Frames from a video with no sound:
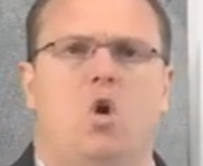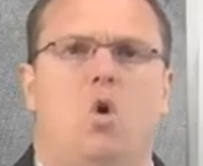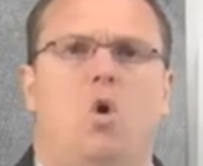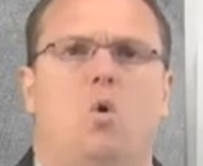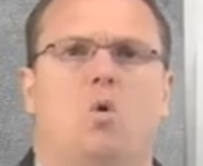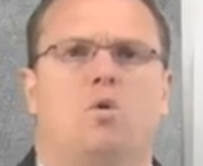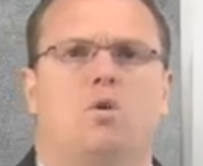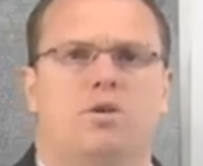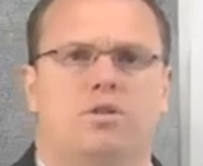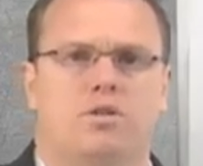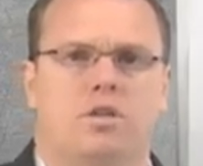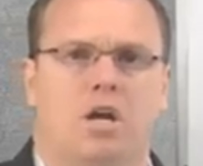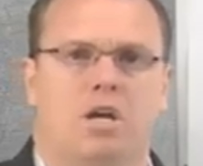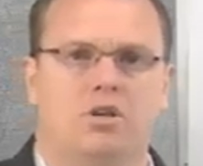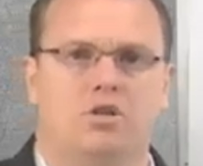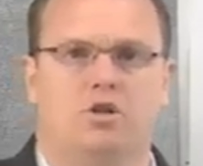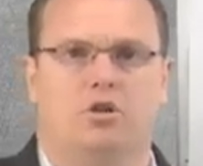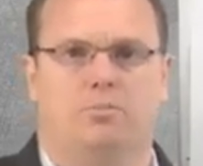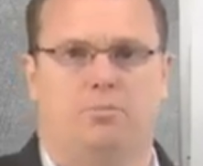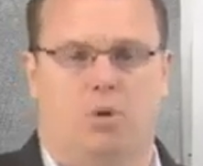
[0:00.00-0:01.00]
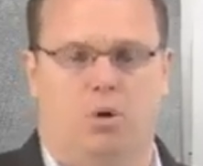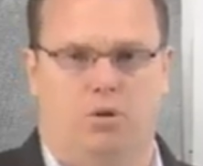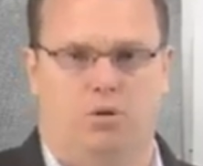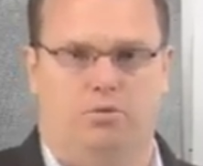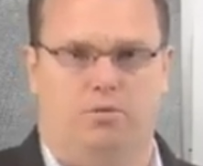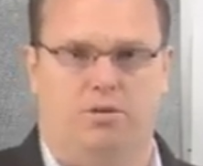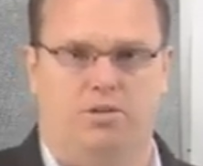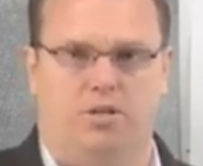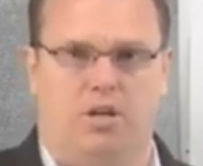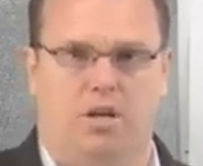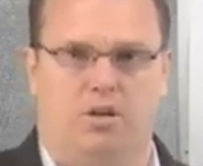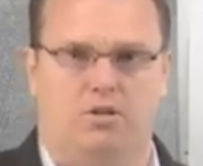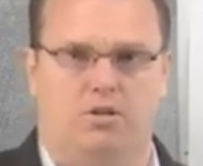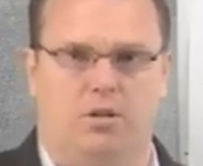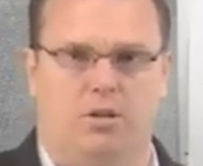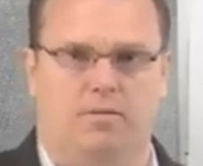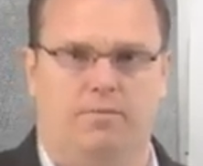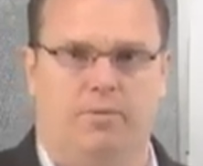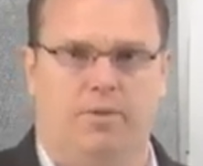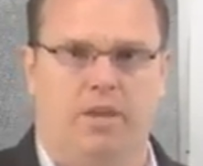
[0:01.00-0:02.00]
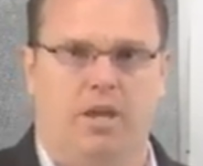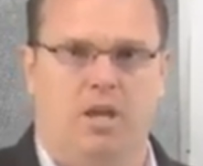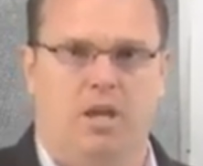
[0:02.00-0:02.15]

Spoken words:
horizontal polarization.